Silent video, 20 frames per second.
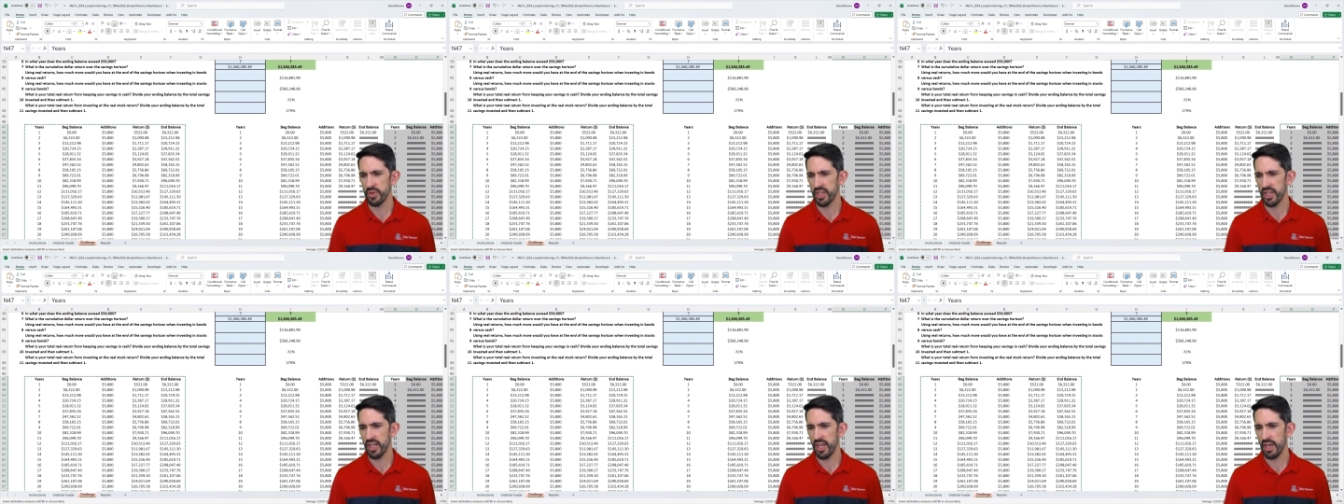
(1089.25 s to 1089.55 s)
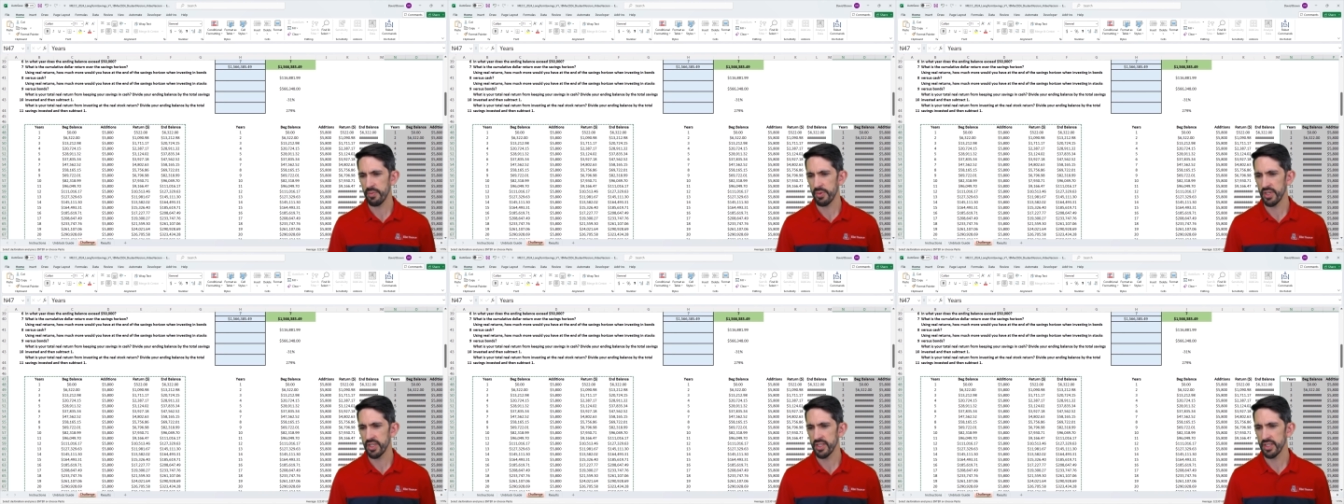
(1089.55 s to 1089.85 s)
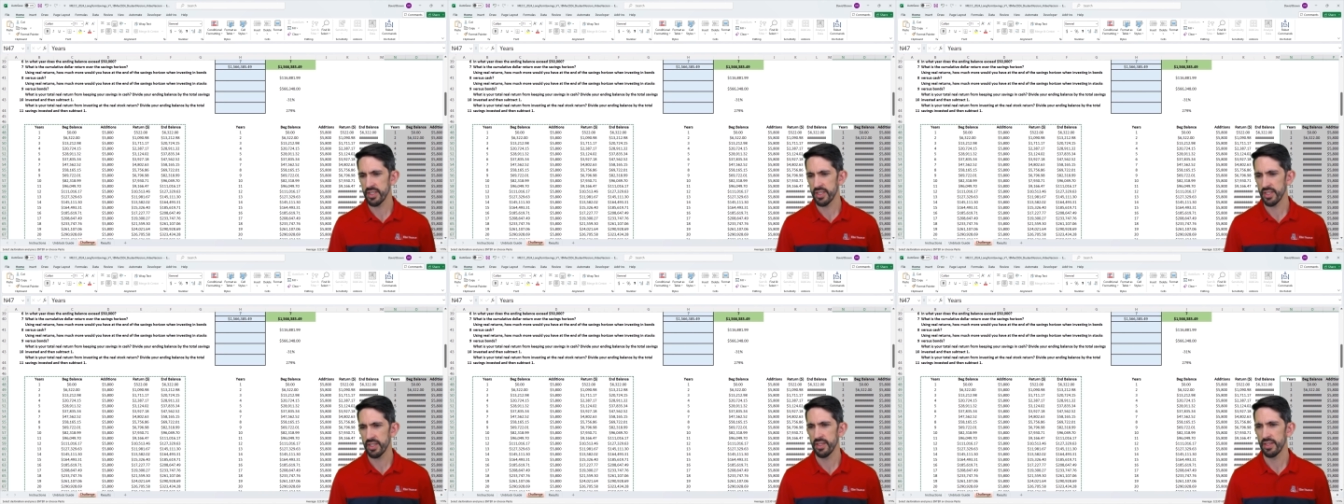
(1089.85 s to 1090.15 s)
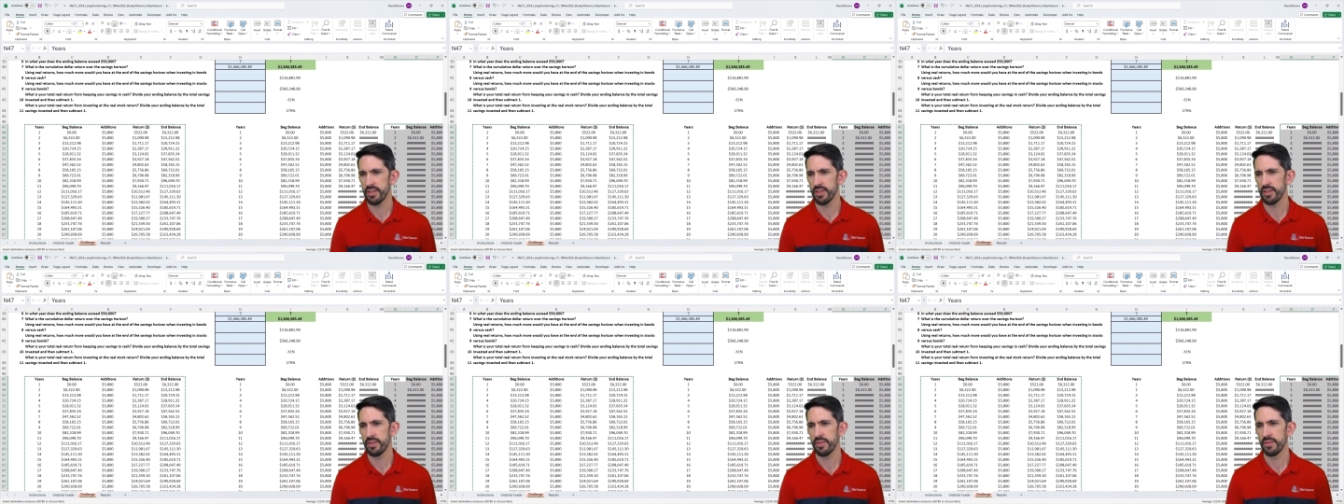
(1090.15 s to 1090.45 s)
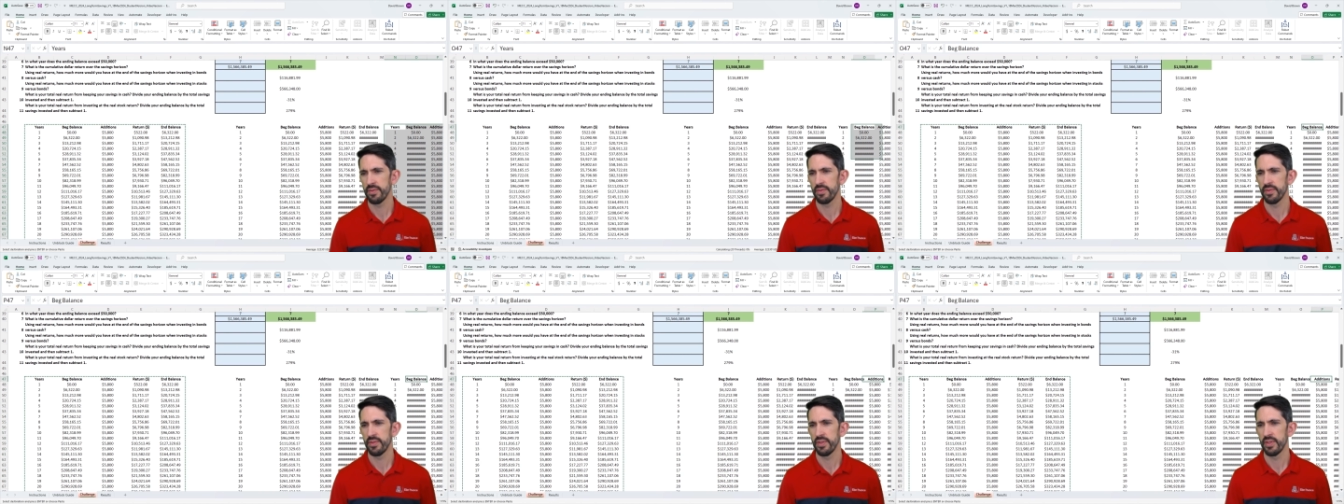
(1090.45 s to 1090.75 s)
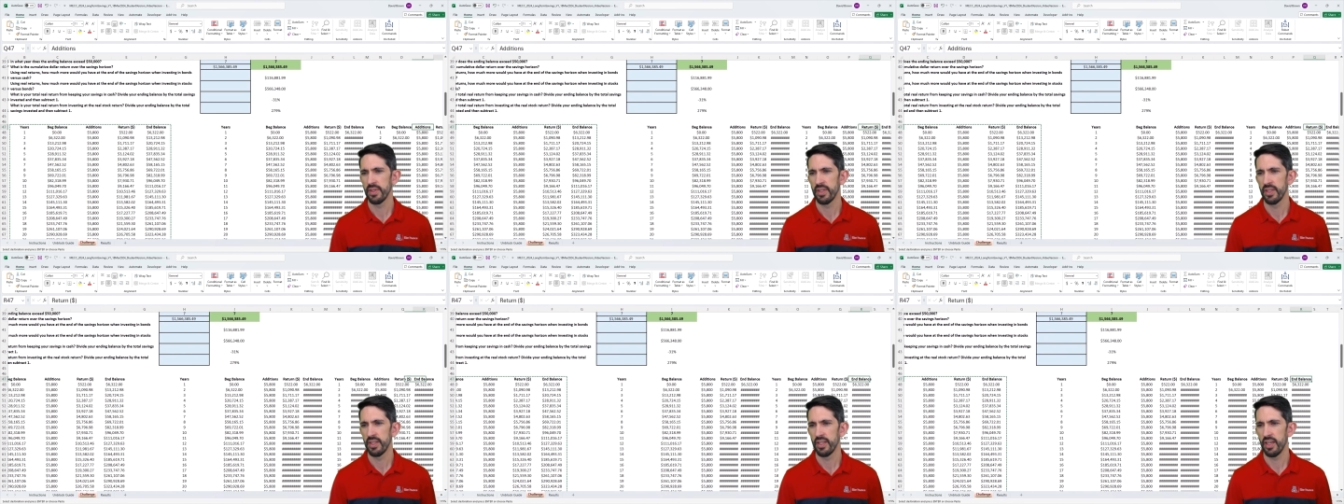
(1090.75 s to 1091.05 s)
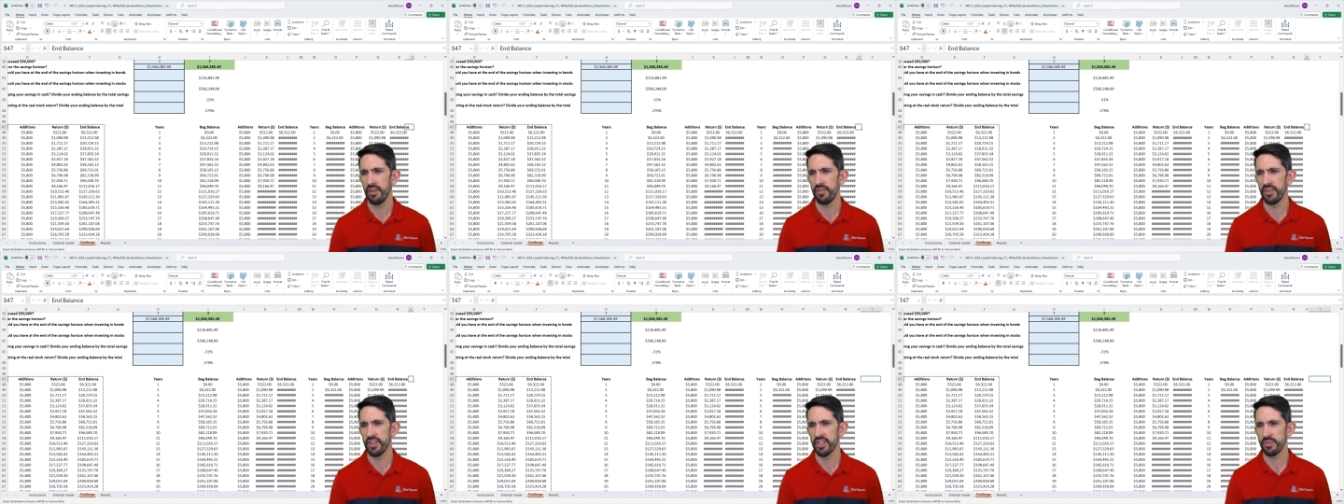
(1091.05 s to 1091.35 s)
copies
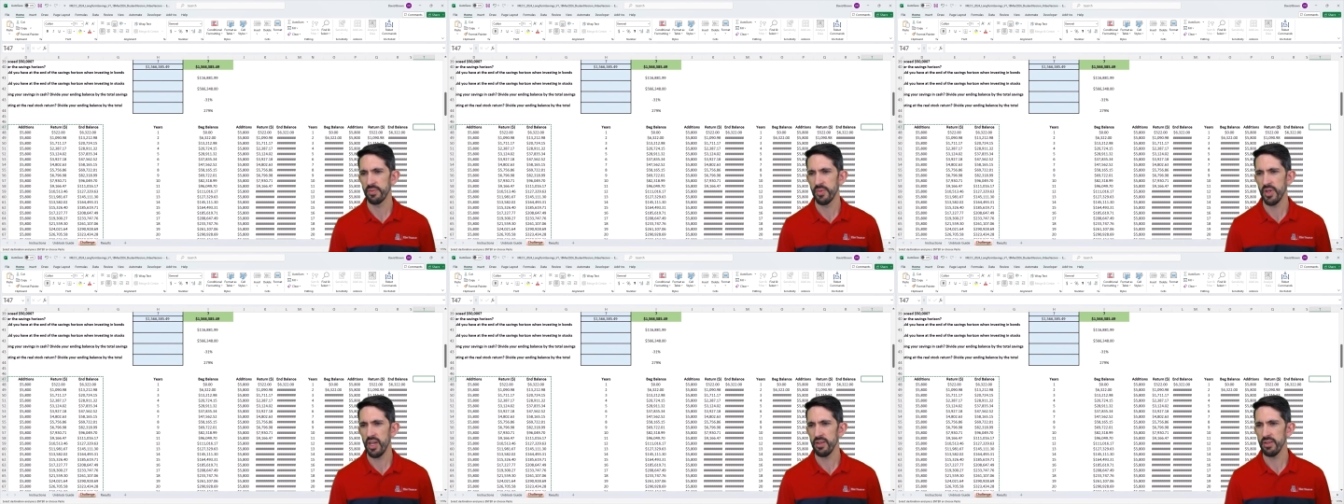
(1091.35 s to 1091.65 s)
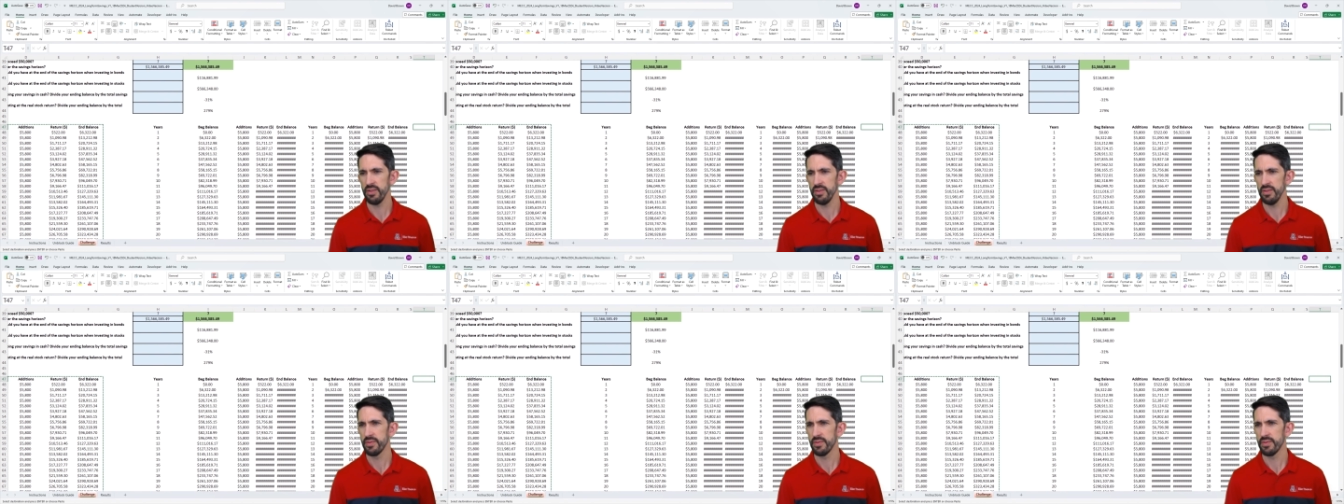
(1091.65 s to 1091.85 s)
of this model.